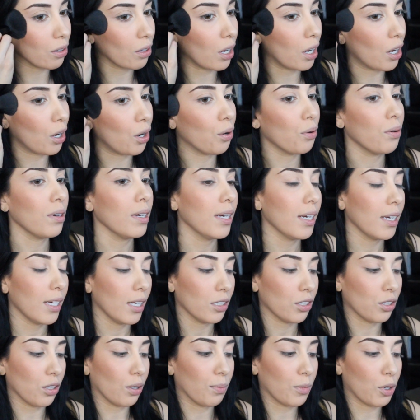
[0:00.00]
glow.
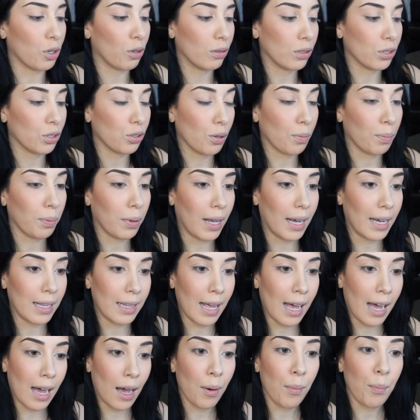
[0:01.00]
So I'm going to apply
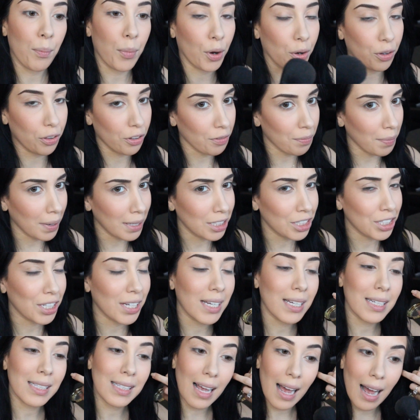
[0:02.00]
that on both of my
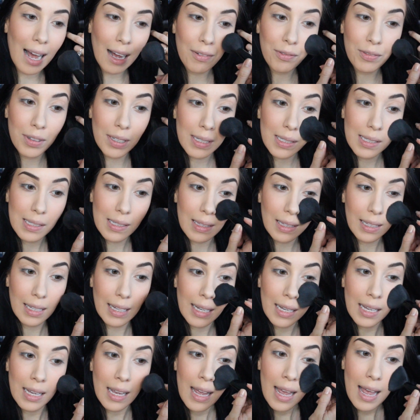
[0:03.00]
cheeks,
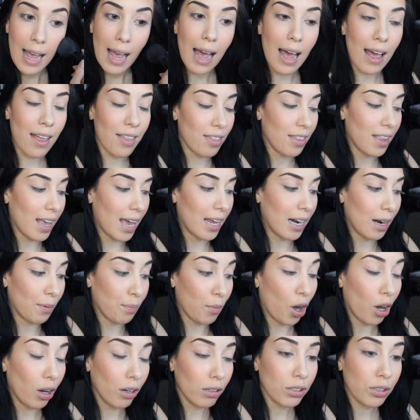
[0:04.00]
obviously. And then
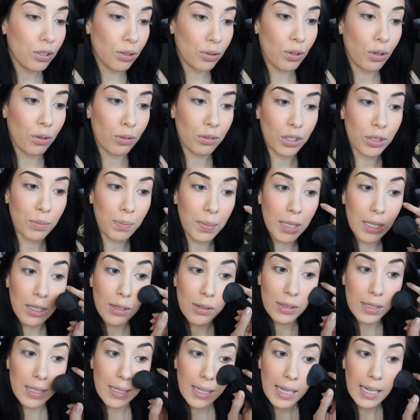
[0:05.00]
I'm also going to be
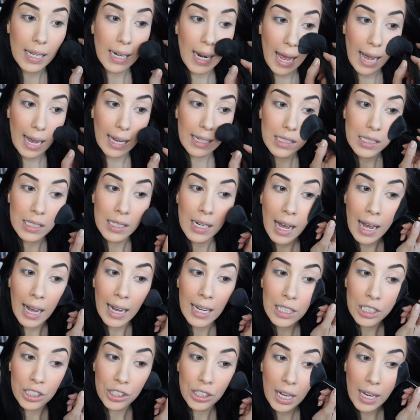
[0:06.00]
using it as an
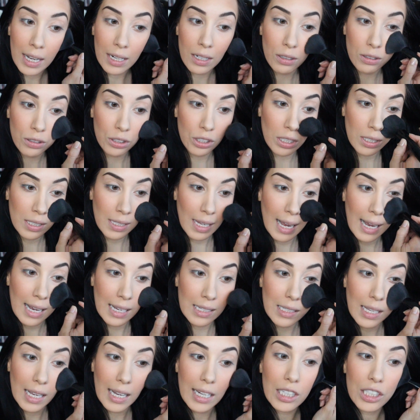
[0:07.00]
eyeshadow, just
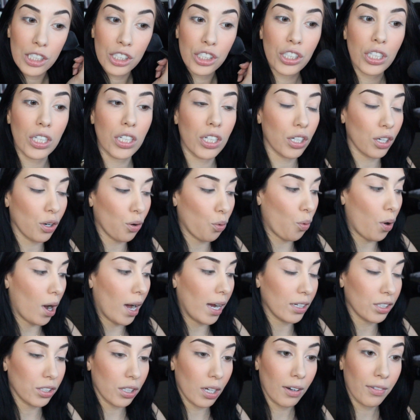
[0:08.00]
as a sheer
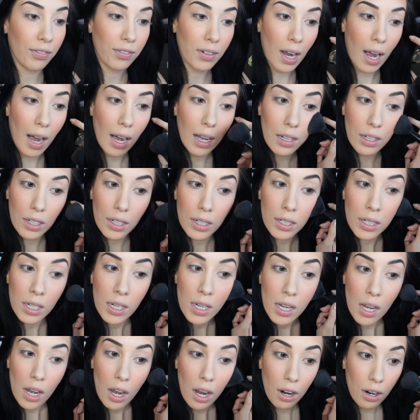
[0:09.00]
wash of
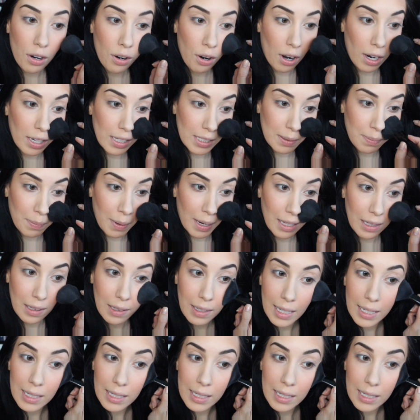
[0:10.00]
color across my